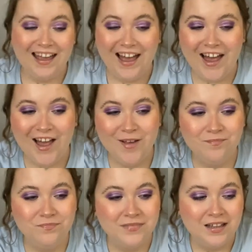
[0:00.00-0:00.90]

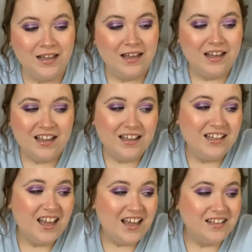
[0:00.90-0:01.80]

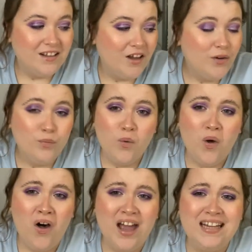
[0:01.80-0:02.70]
Yeah, it's kind of
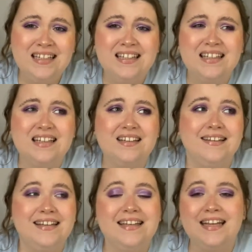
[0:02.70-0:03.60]
what I
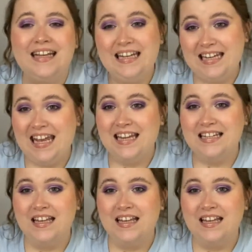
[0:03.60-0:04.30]
needed.